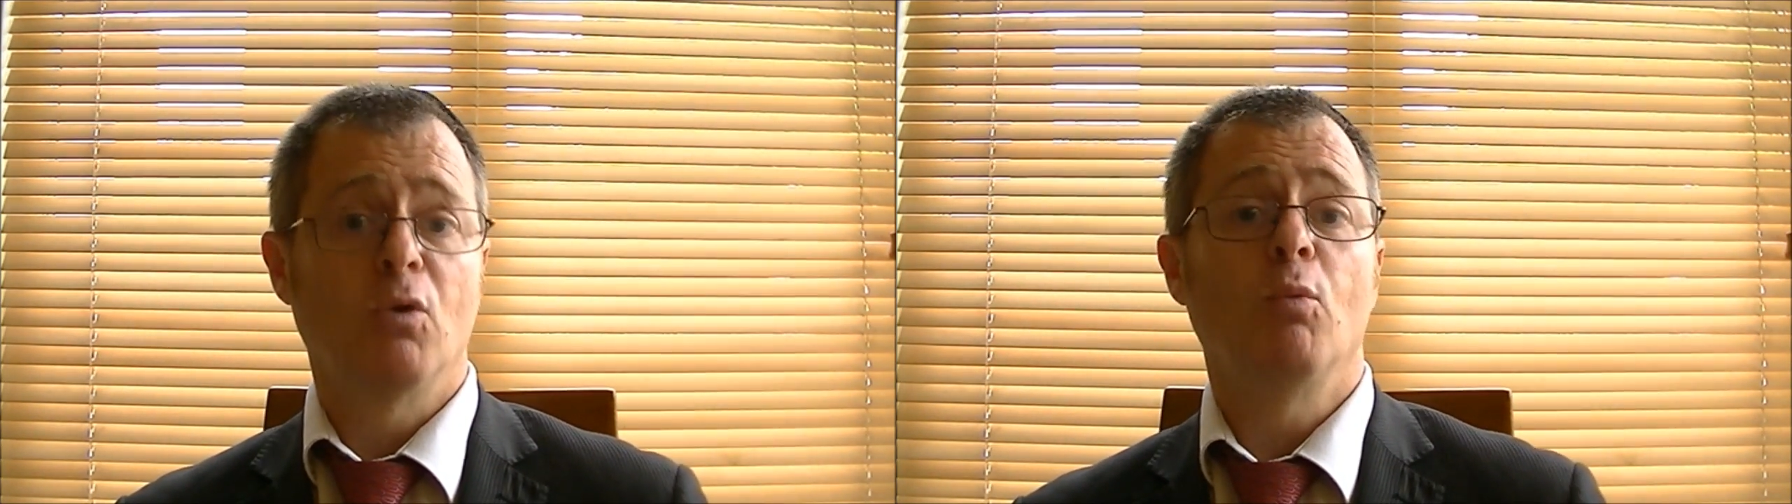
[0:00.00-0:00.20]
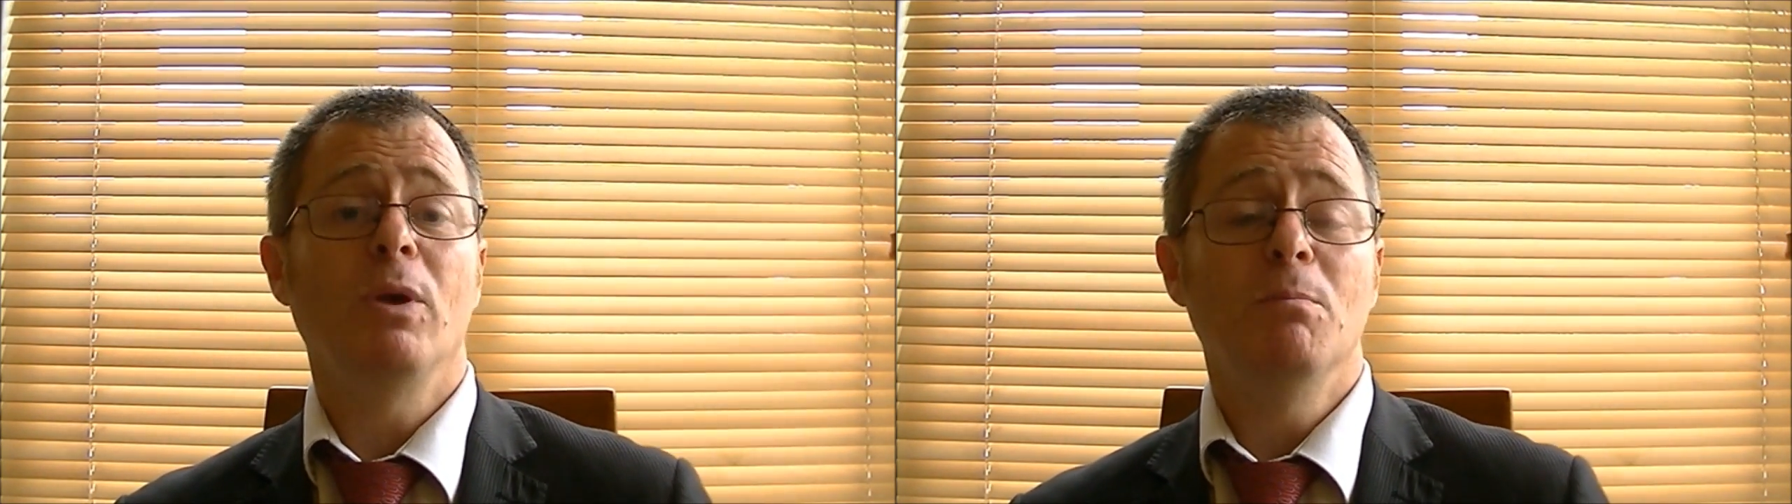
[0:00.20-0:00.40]

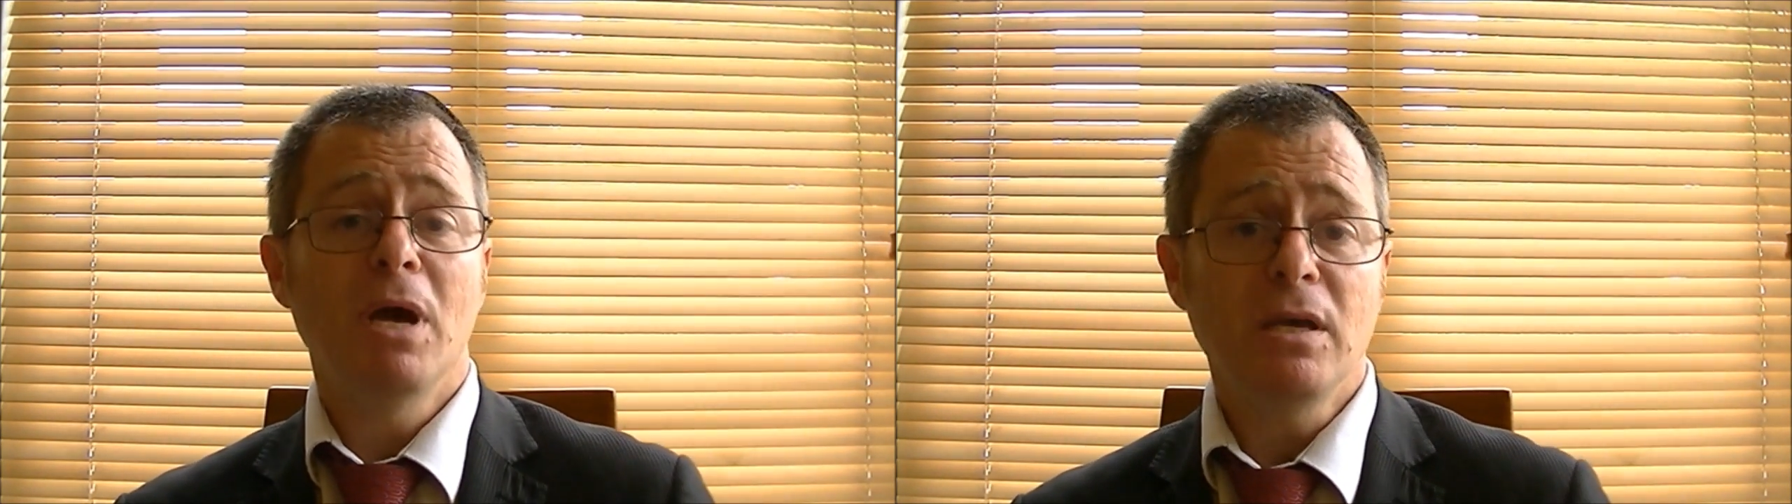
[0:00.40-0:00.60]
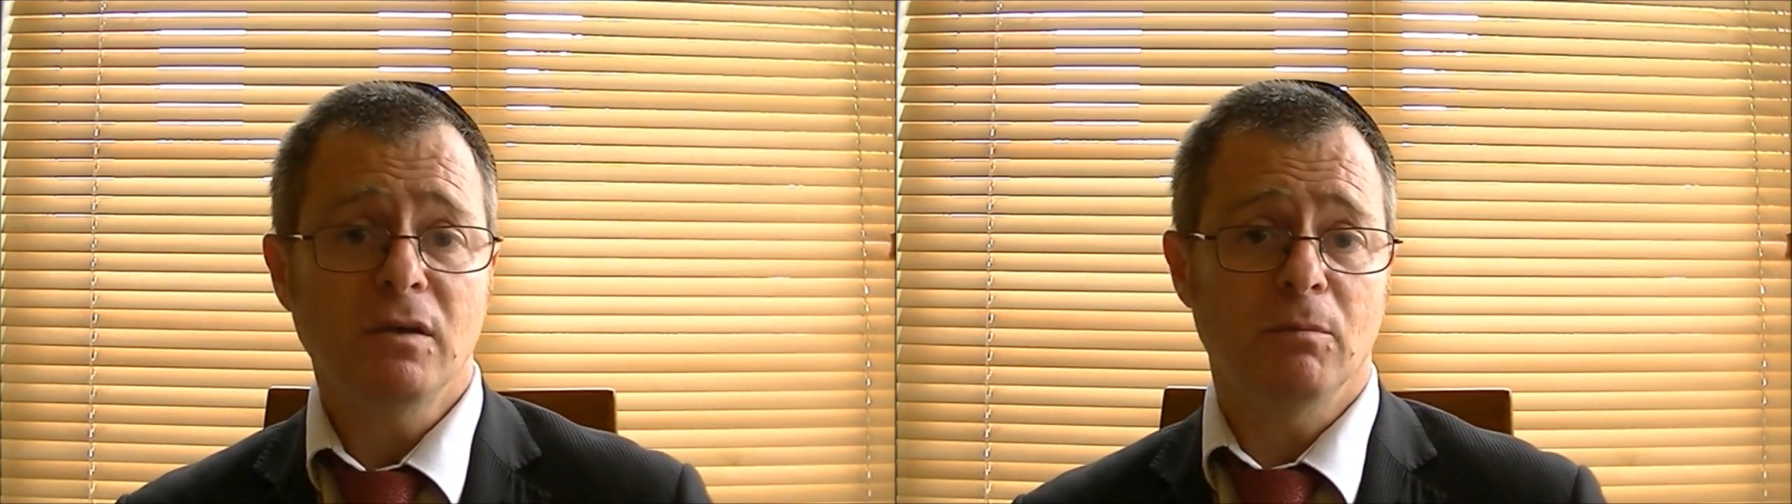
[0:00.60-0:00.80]
We
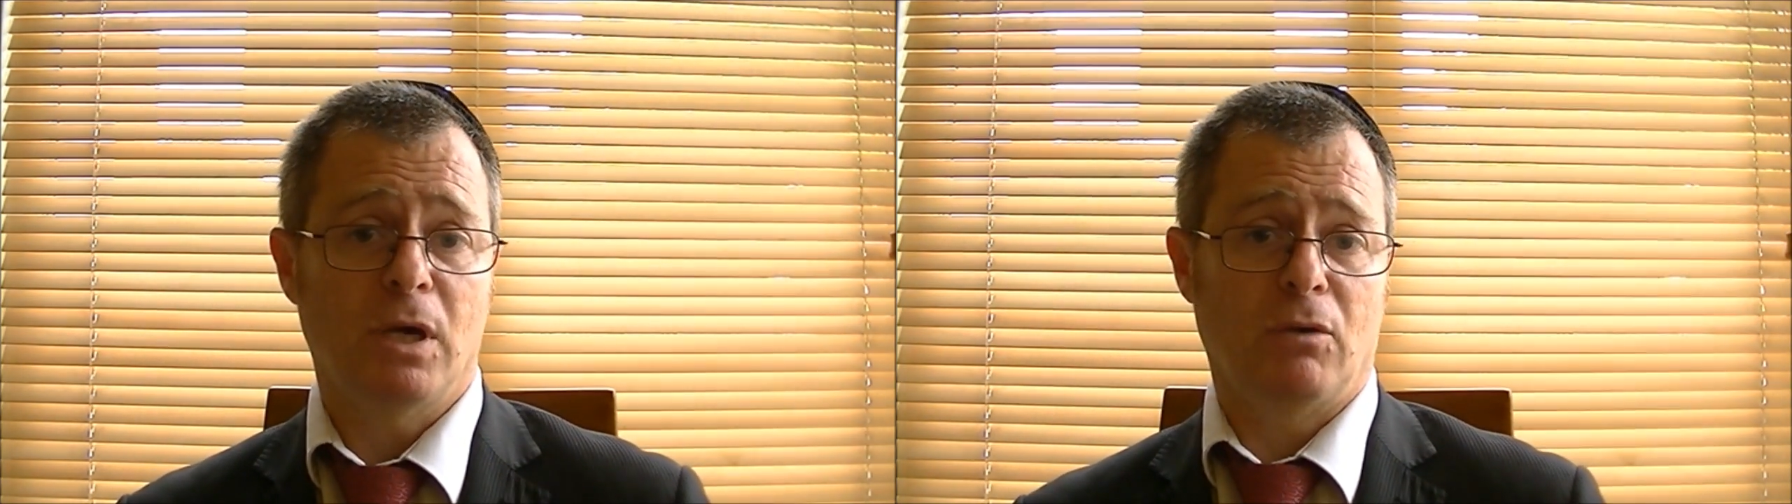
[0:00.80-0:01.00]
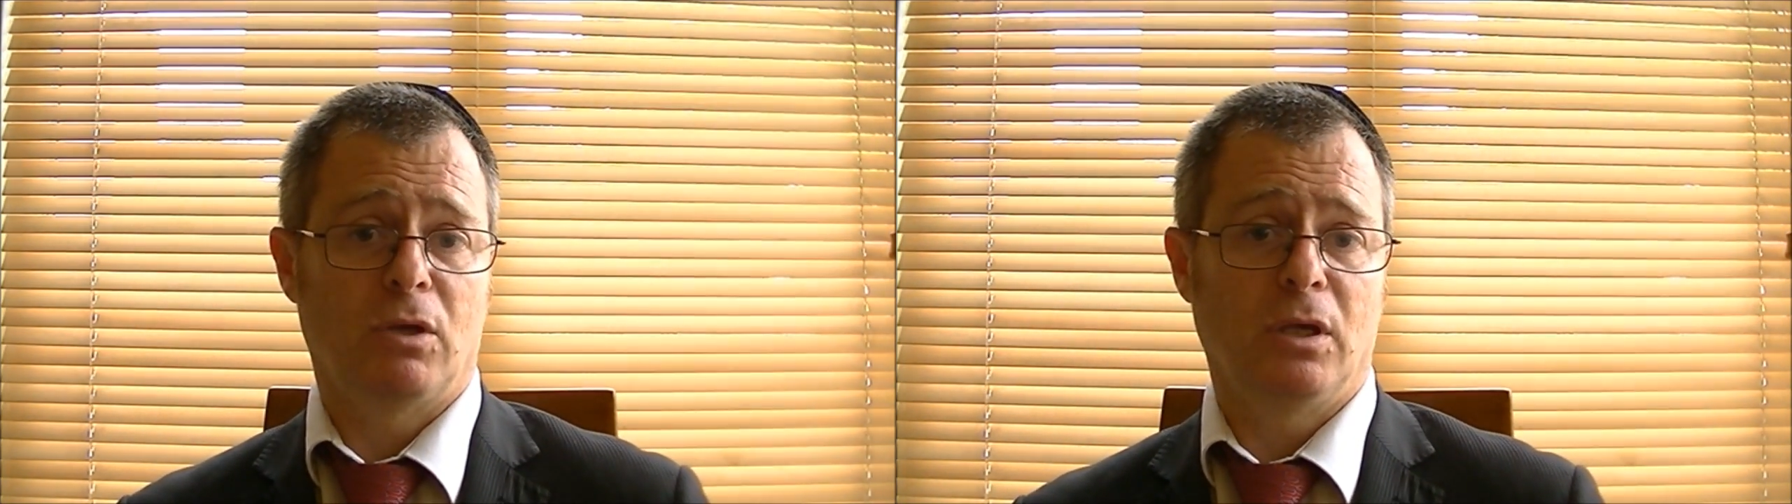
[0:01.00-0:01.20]
make him
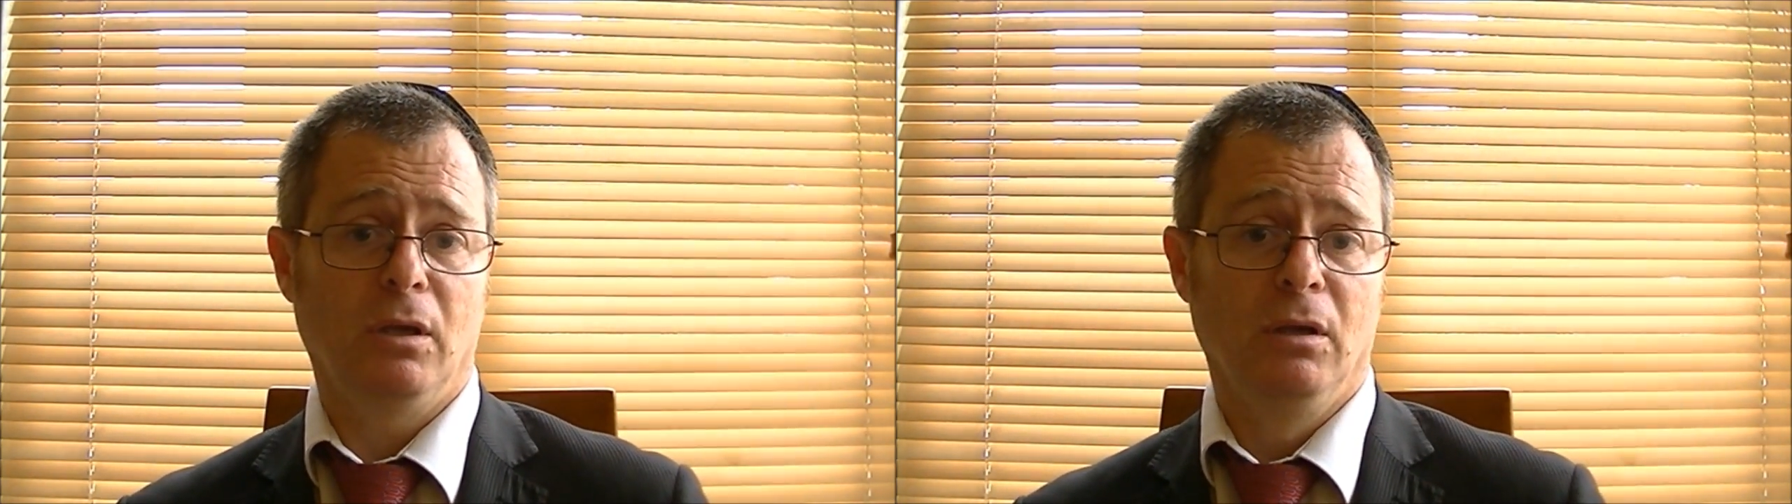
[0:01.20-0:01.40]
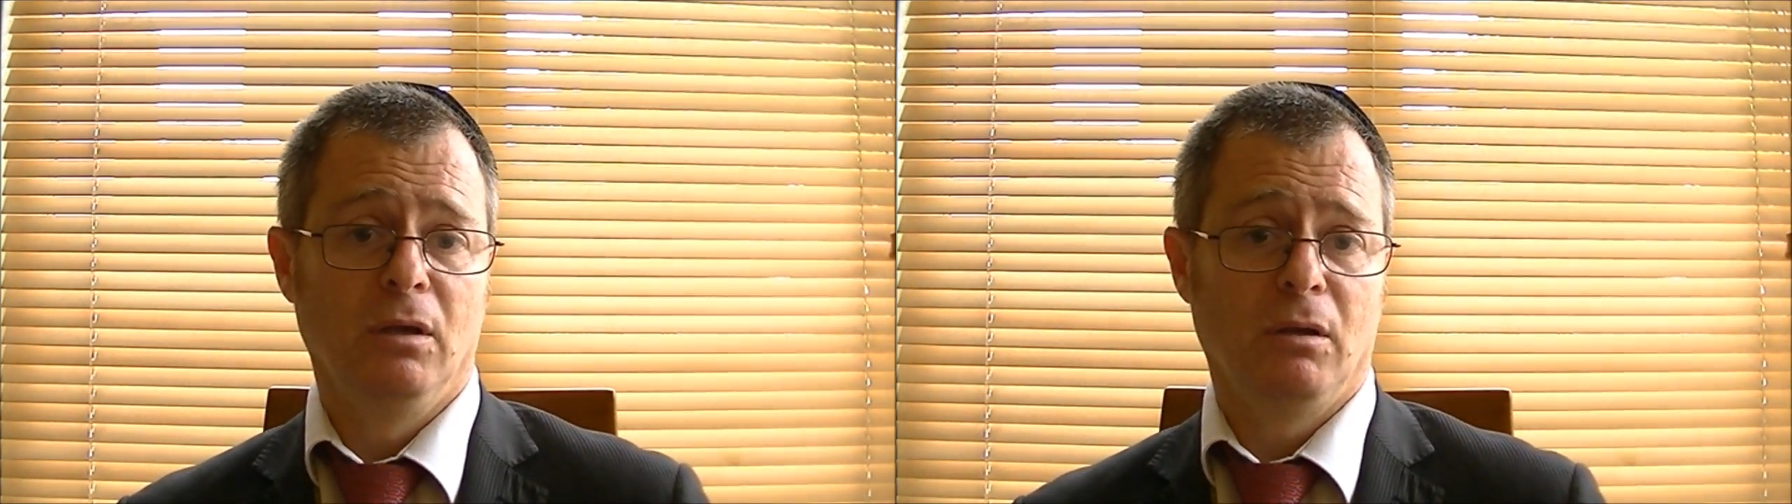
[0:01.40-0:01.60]
our king,